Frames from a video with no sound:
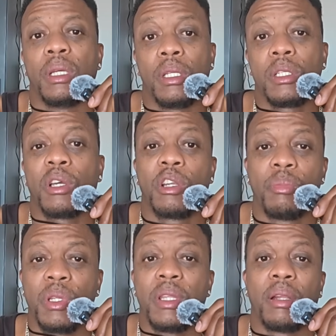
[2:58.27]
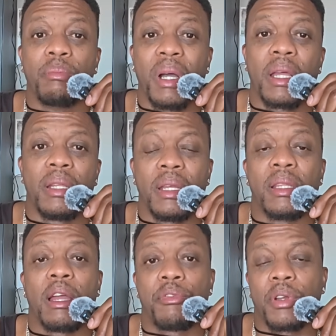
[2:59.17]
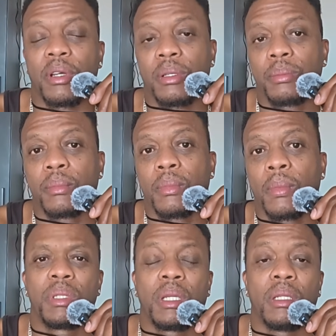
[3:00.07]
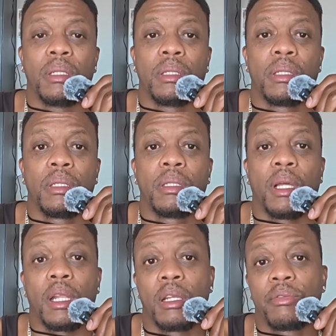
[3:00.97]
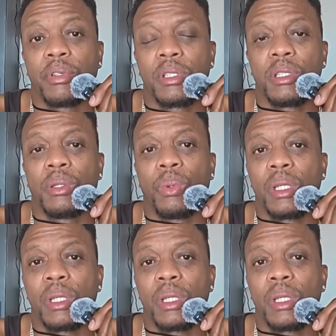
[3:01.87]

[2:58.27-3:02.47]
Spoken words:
Is it going to be that bad in Africa? I'm saying a lot of us in the